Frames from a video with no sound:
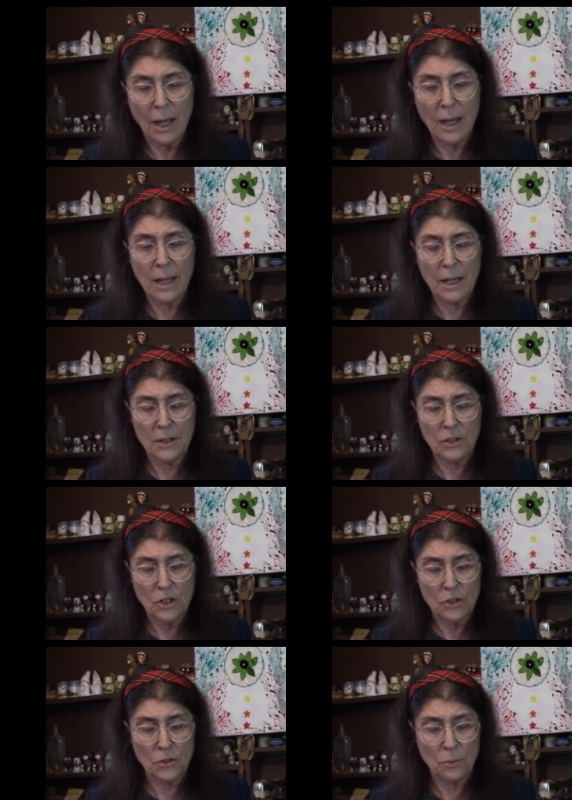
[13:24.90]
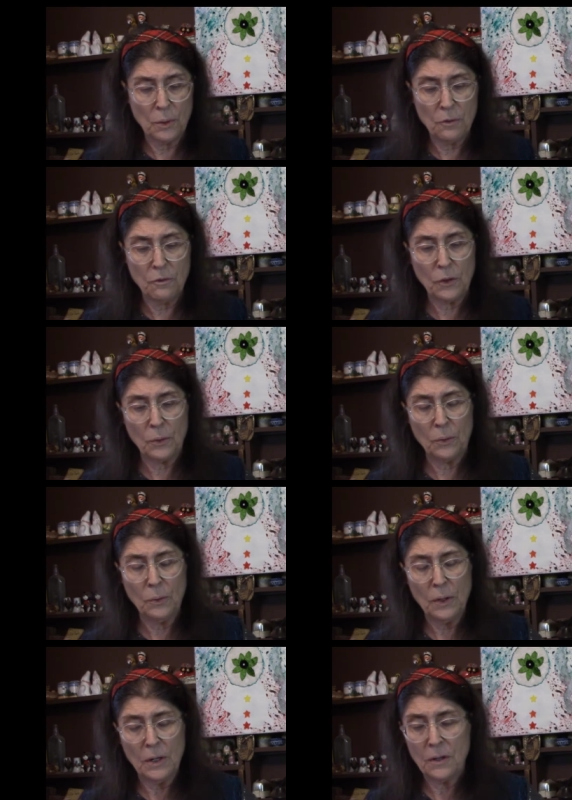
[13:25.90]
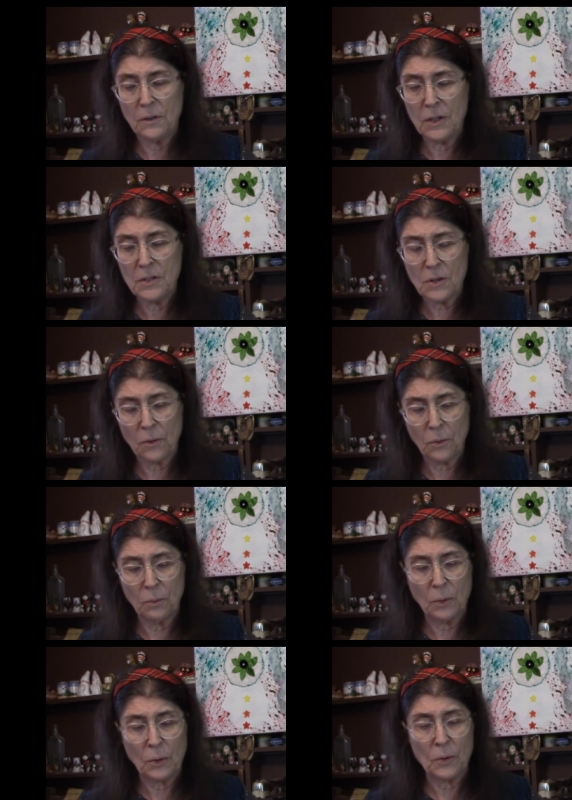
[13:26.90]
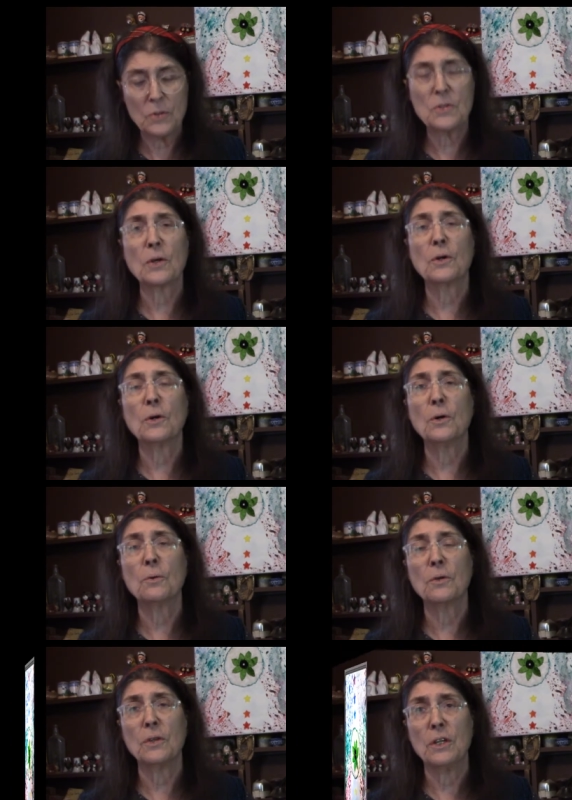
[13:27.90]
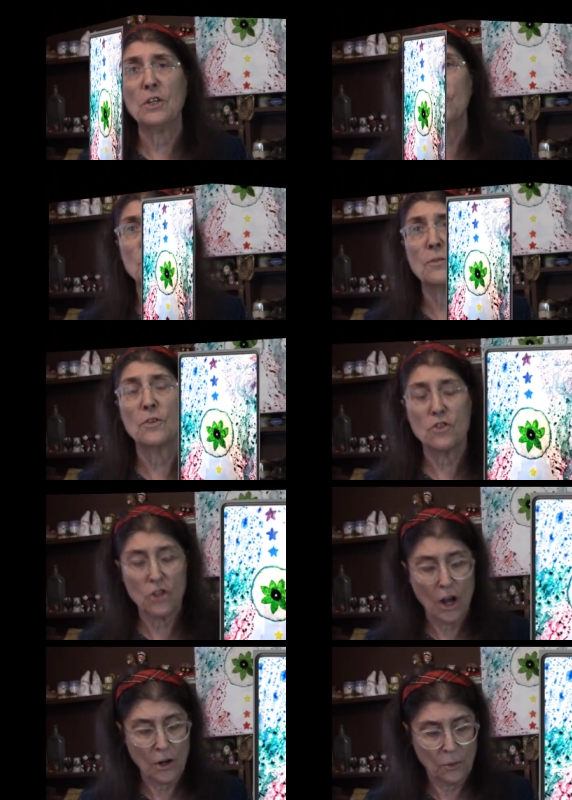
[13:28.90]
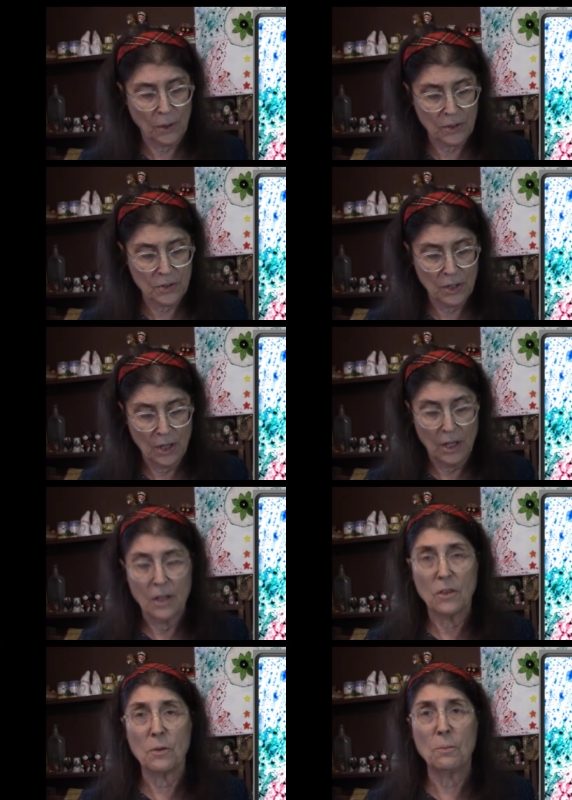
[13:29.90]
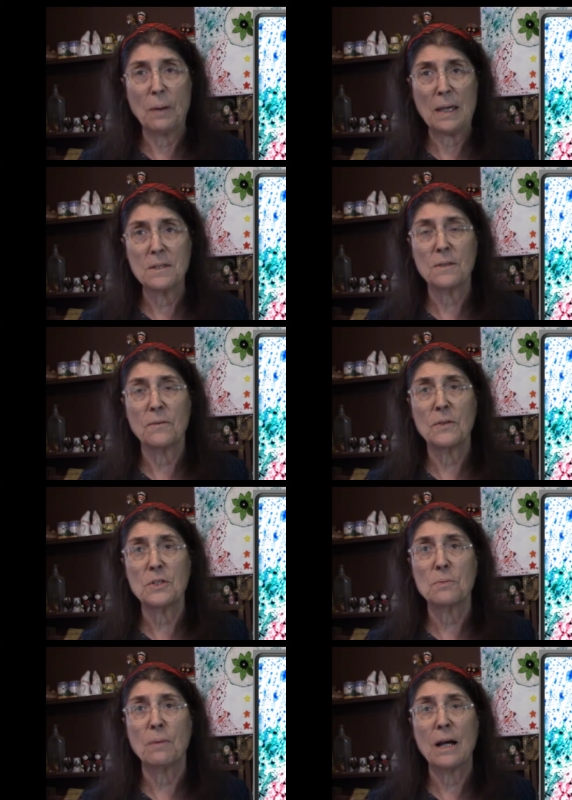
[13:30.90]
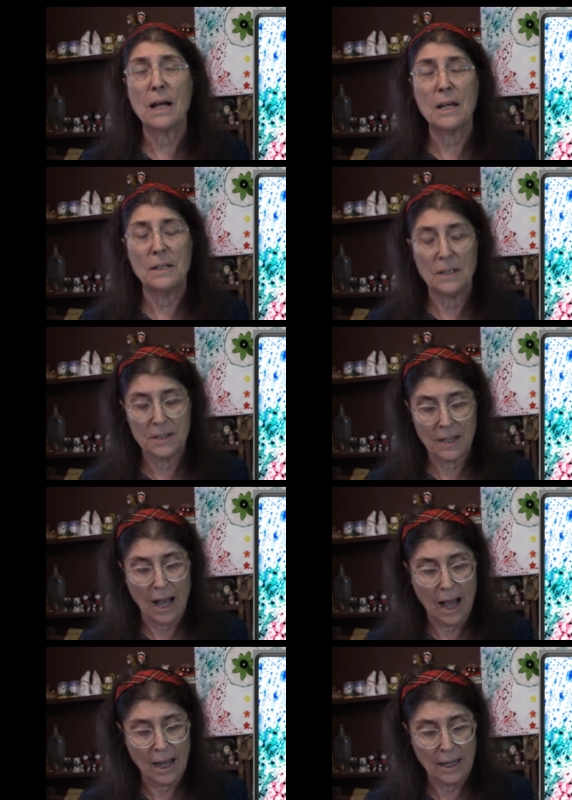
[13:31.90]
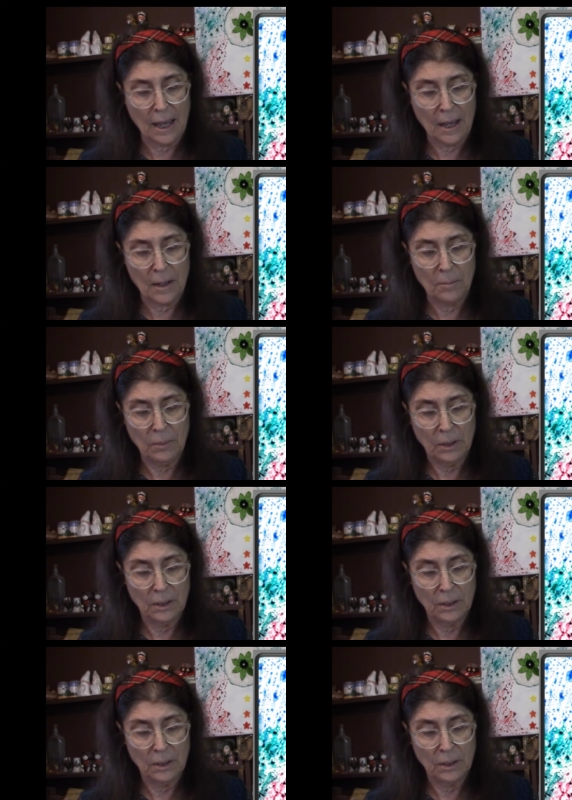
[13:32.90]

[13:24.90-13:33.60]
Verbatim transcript: And to review, these are the words that go with each of the chakras. The base of the spine is I am.